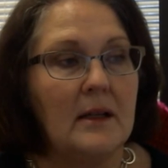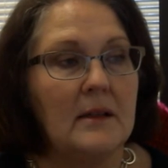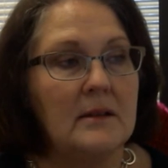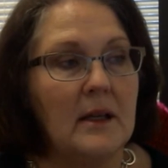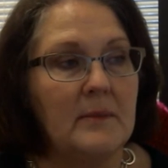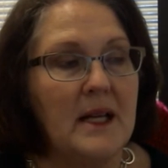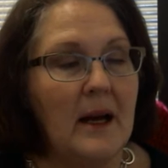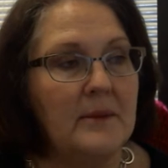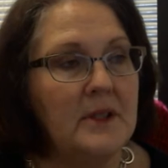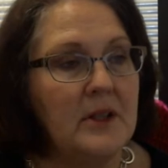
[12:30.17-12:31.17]

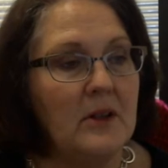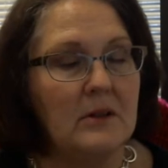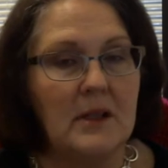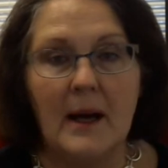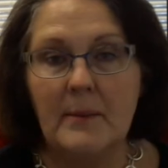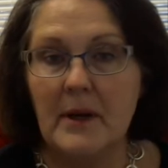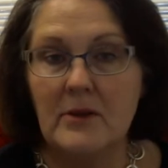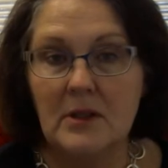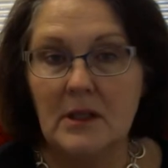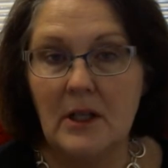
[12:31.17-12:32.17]
Sometimes there are
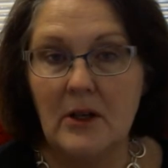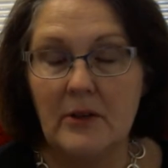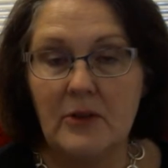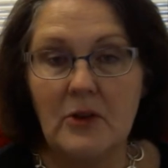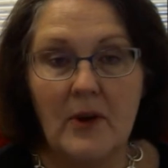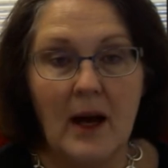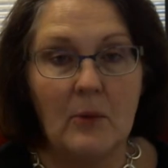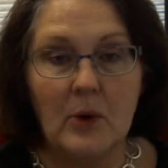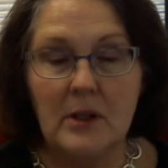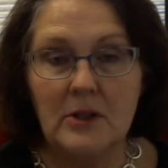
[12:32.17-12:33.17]
typos in here. If you
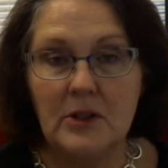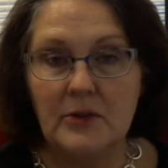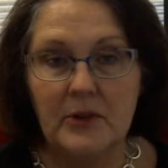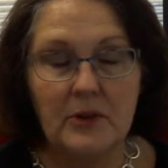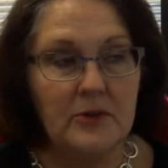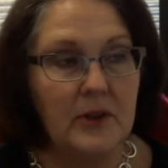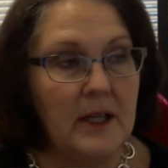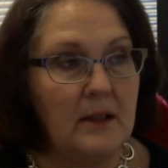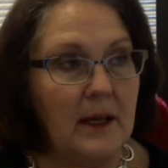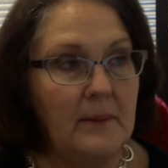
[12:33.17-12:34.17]
find one, just feel
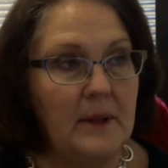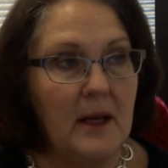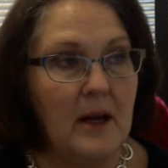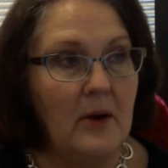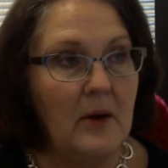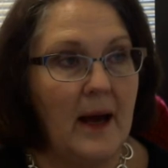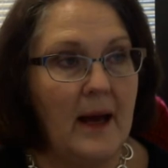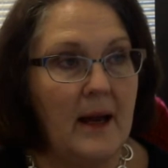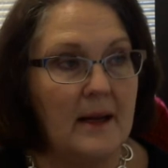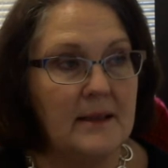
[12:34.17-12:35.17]
free, let me know.
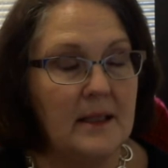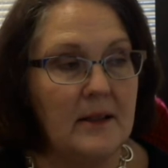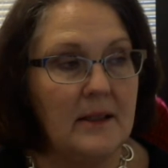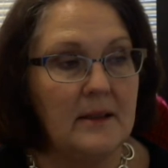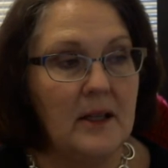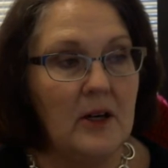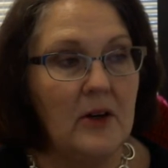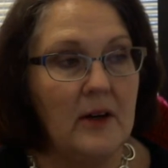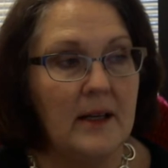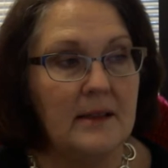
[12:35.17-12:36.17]
Hey, I see this
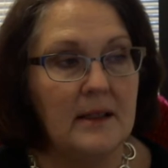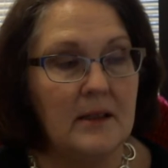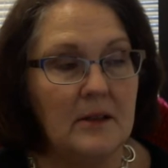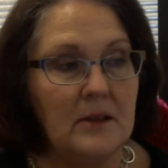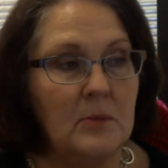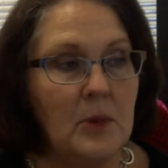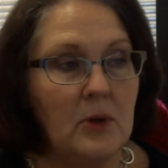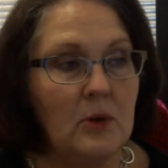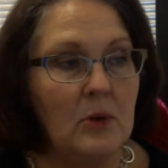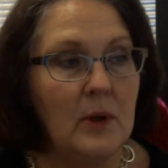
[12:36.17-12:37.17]
here and I see this in
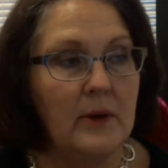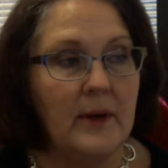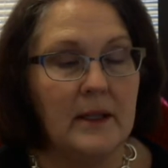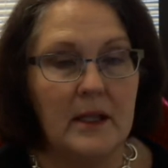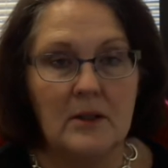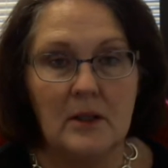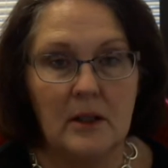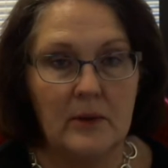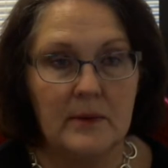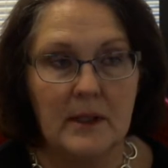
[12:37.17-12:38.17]
Moodle. What do I need to
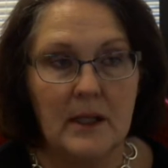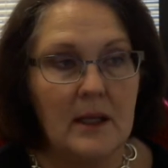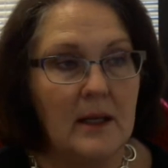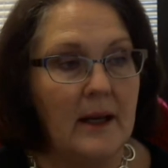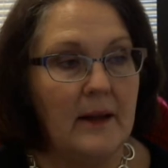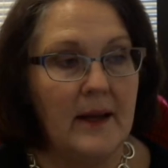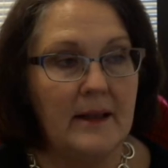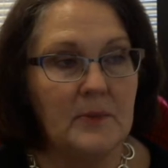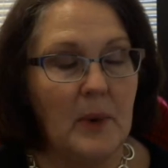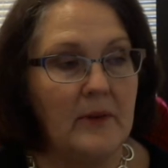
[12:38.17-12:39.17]
do? And
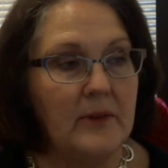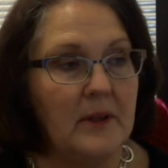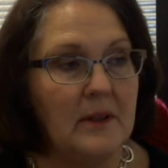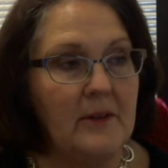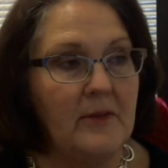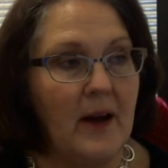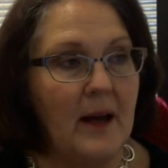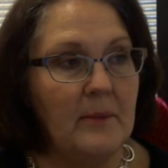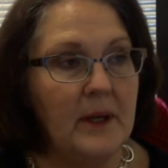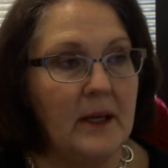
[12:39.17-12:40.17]
that's perfectly
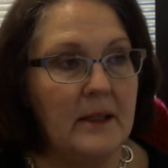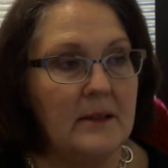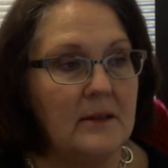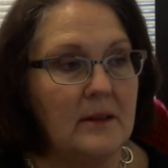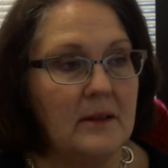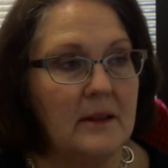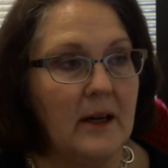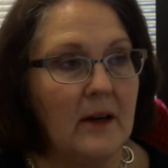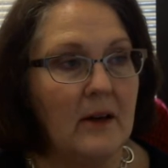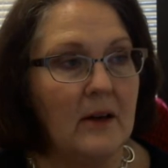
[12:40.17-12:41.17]
fine, because
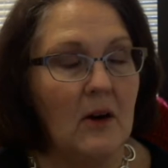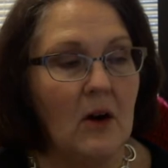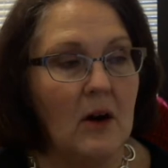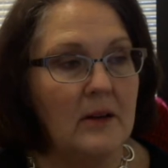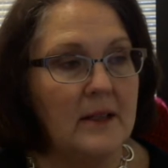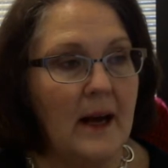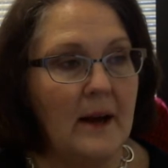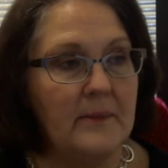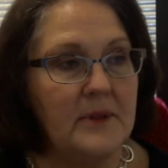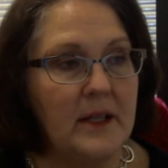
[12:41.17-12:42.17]
there are
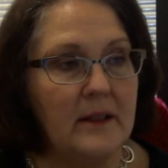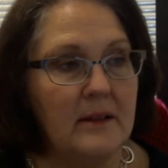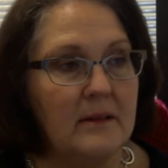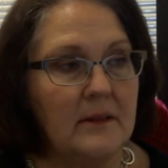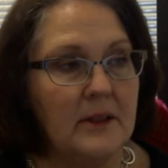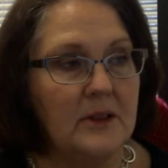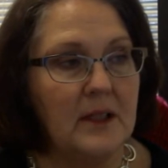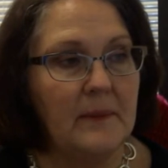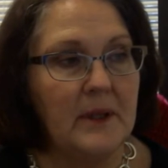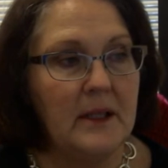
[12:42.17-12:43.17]
times that there's
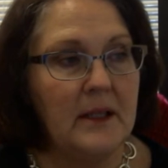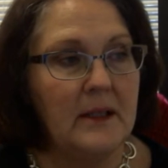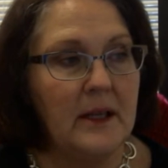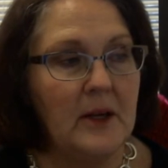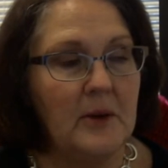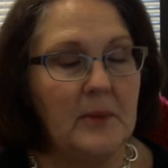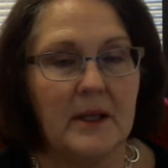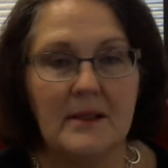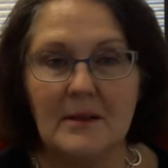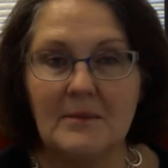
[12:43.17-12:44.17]
something in there
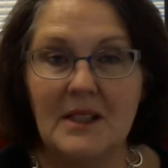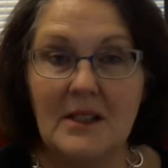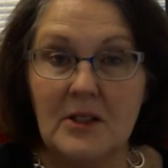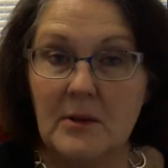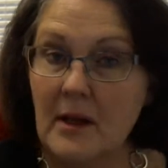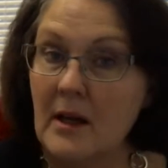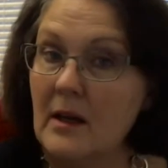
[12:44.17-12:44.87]
because I'm teaching